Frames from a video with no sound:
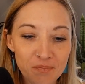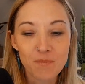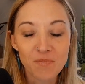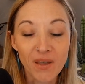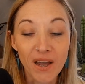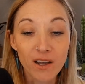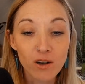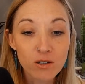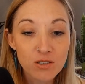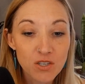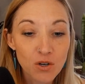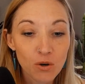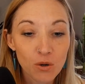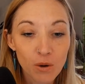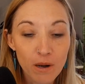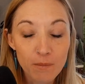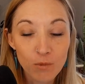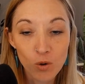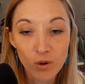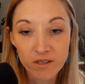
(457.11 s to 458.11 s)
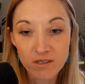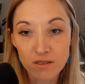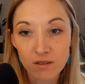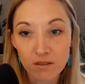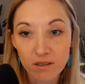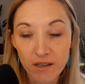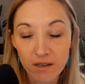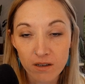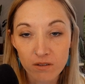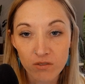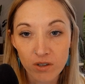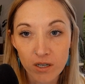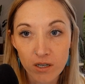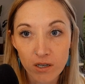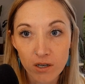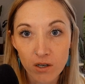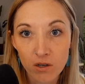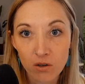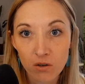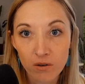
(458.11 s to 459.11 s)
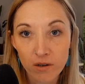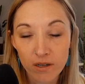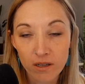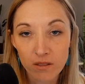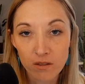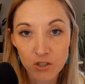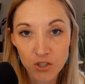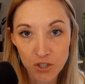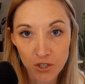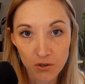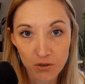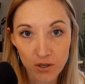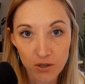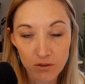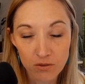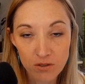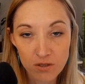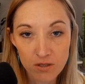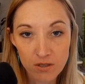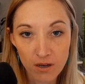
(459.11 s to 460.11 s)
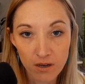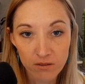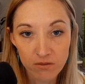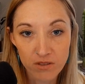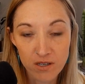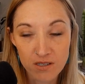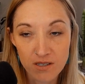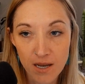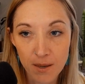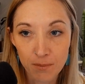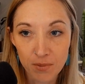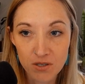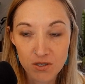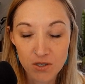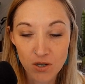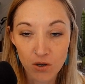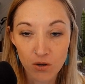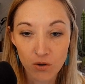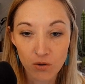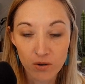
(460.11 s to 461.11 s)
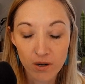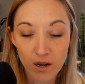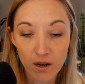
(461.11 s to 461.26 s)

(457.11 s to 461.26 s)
I also am going to link a video in the show notes of this episode